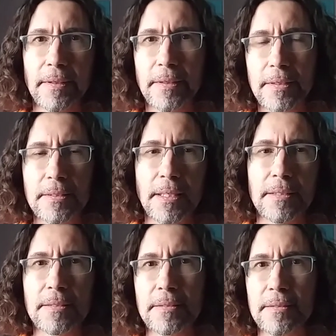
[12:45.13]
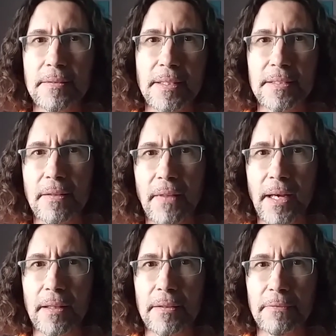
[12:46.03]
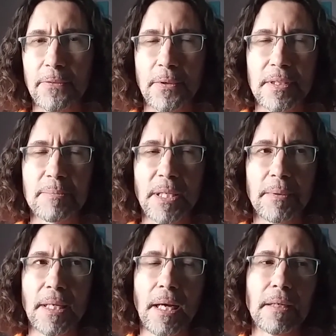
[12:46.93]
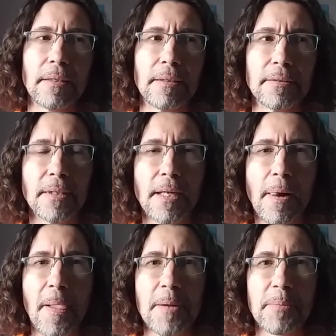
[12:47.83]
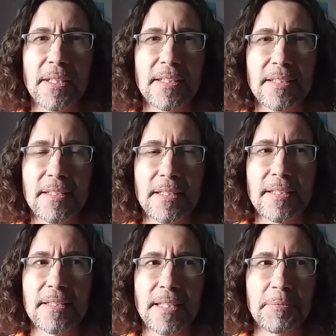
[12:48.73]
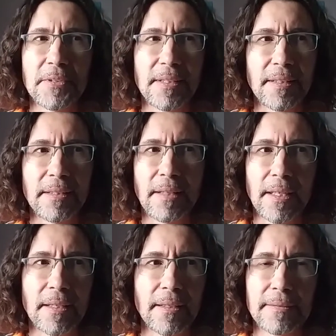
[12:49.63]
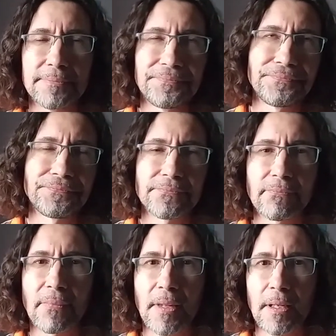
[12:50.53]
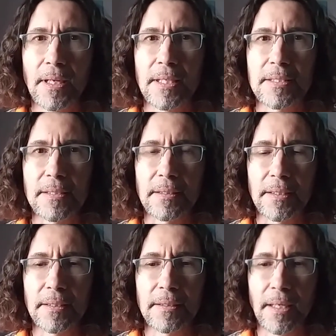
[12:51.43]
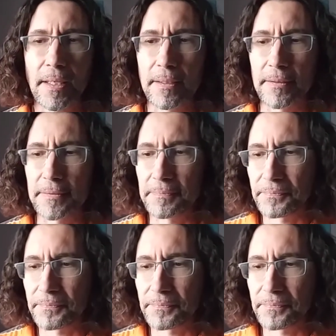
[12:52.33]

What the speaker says: sense this and that in the Force, maybe. I don't know, but it just seemed really like kind of silly. I don't know.